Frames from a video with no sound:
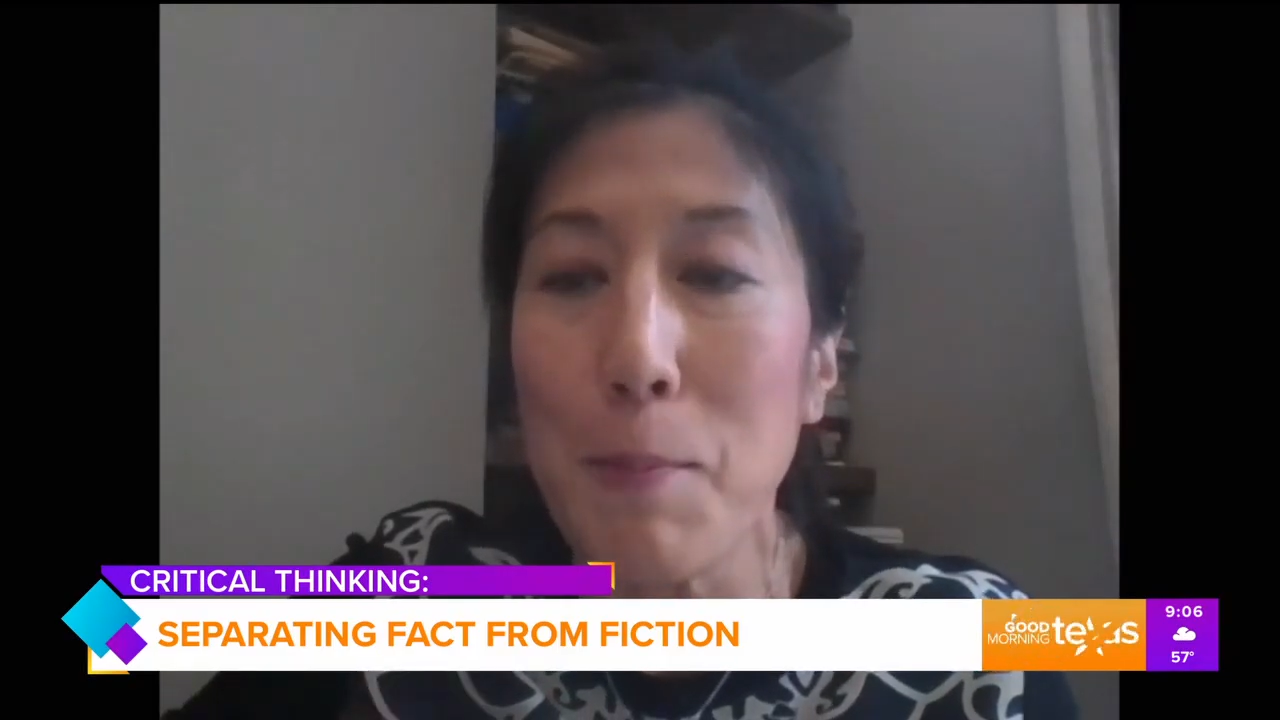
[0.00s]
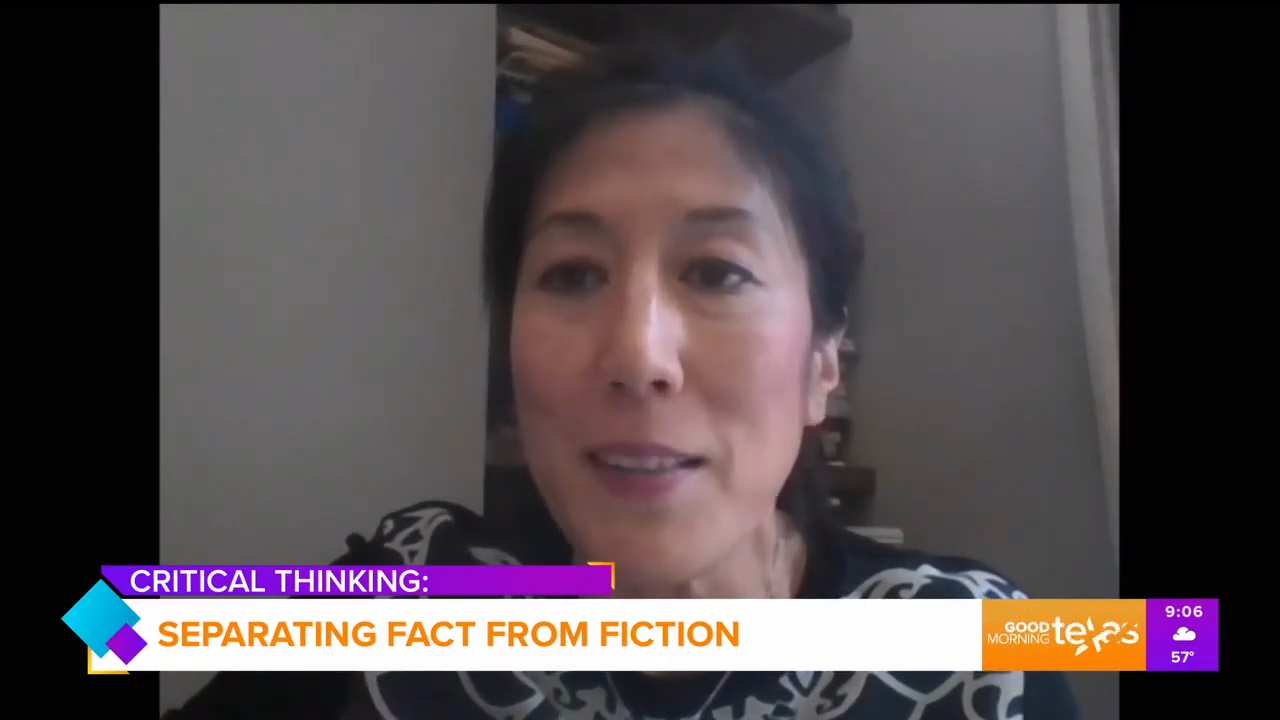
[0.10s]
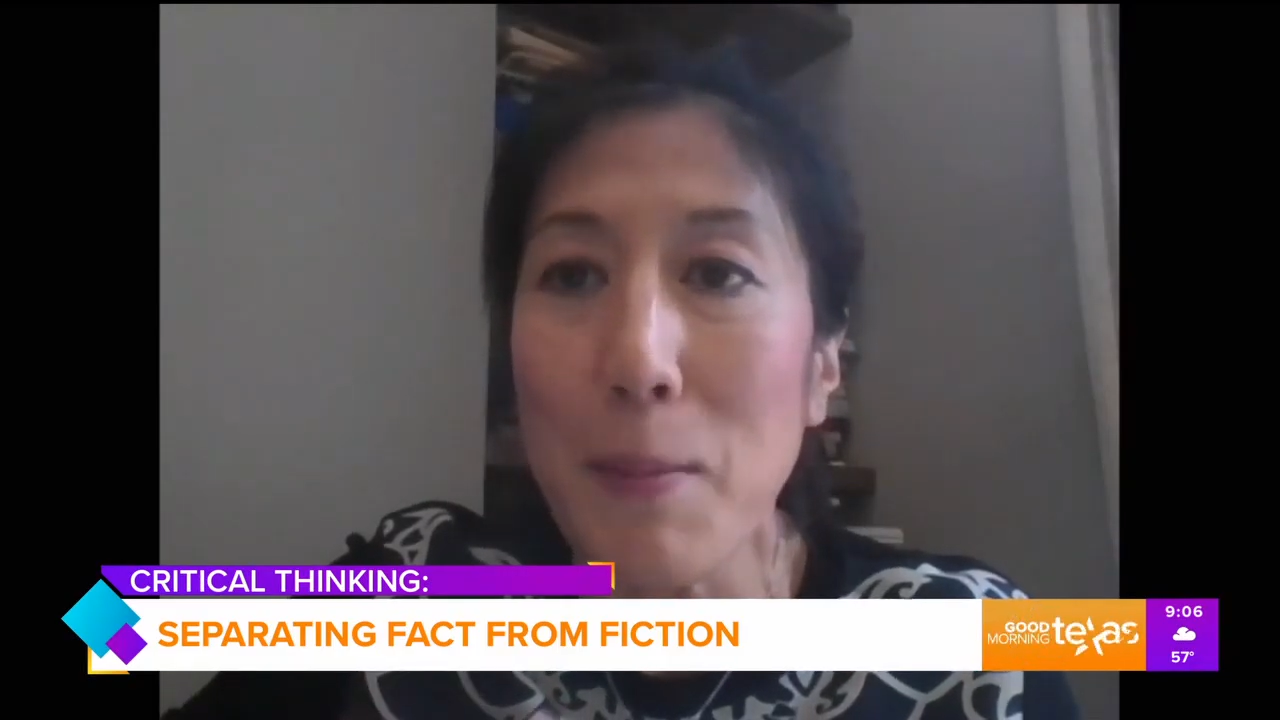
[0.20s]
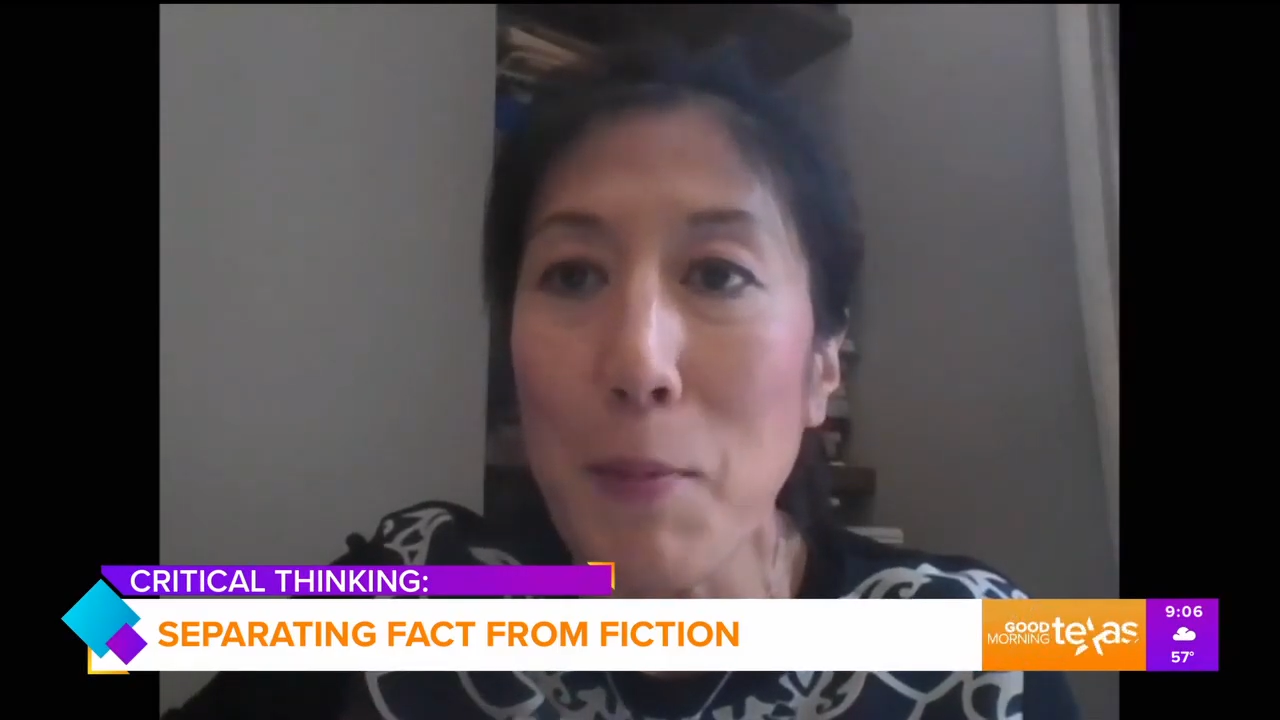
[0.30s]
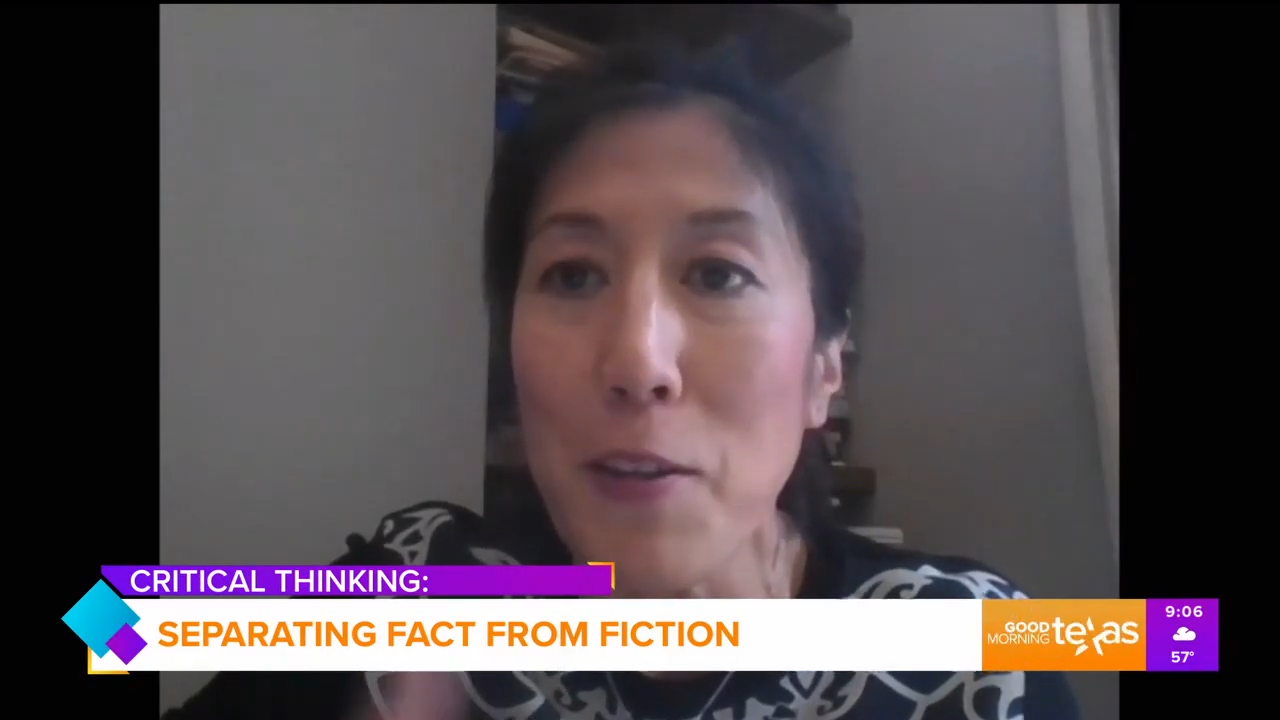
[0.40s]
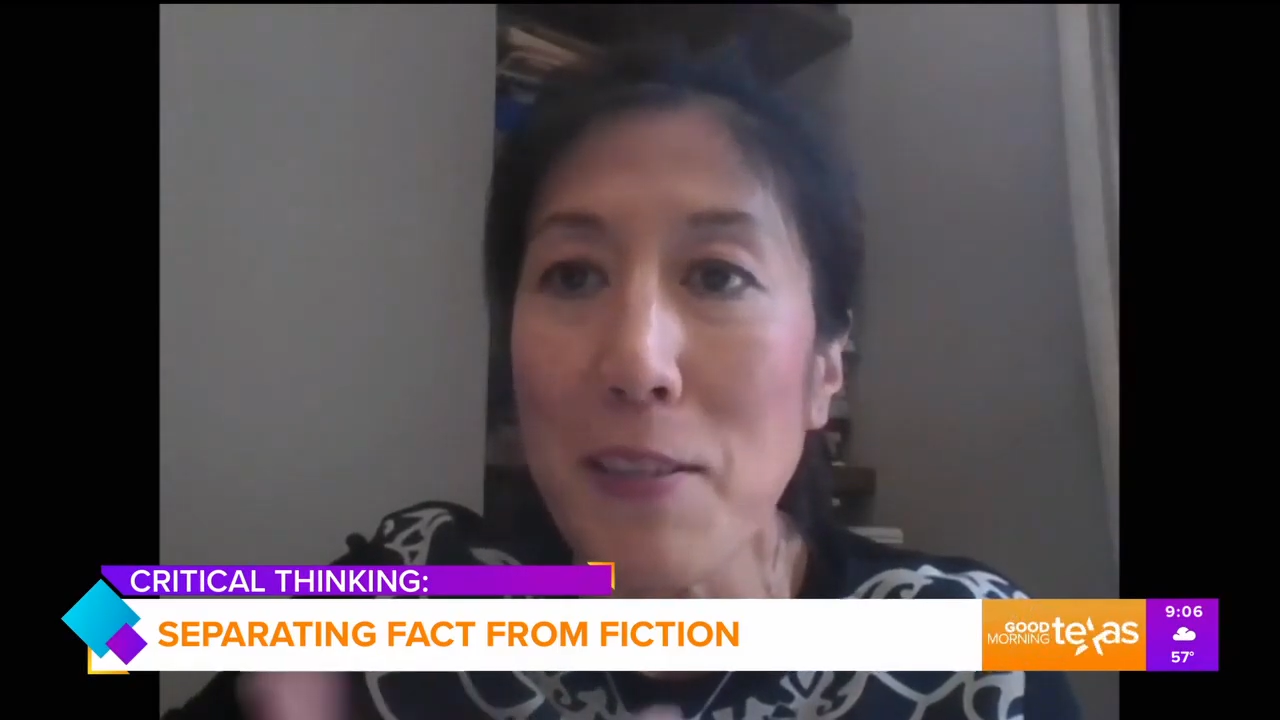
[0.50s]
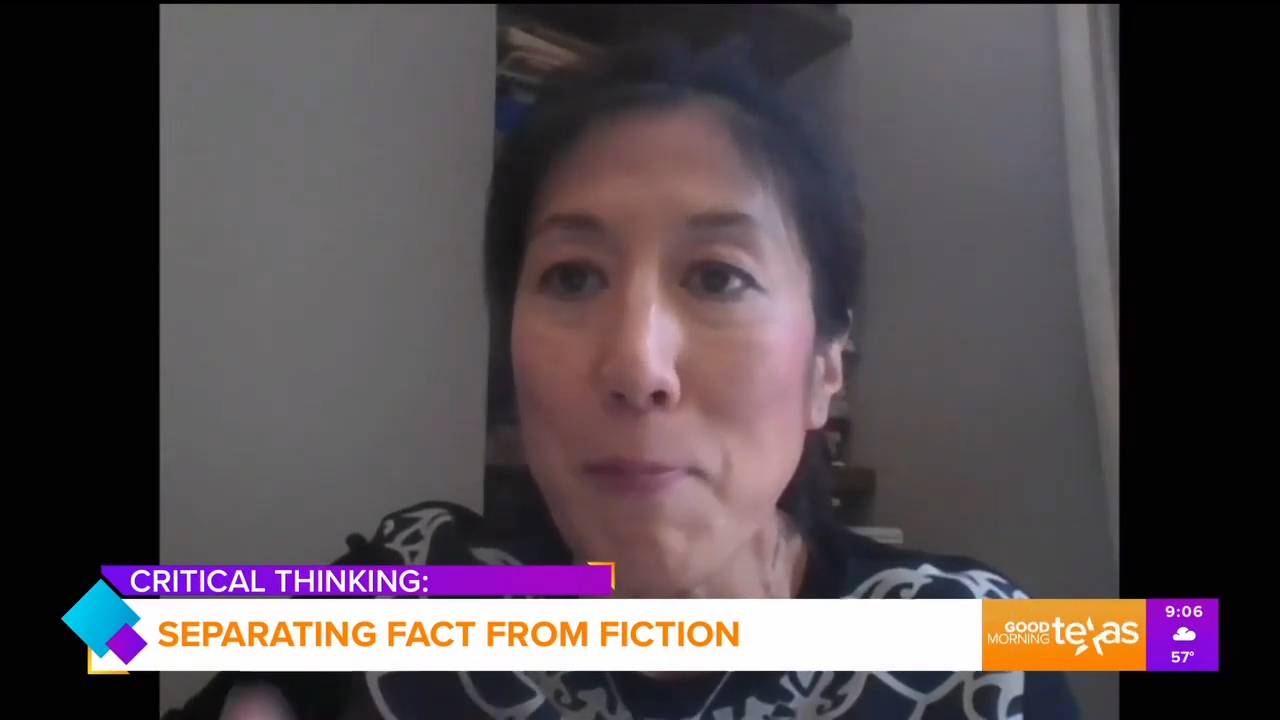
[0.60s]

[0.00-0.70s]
Some of those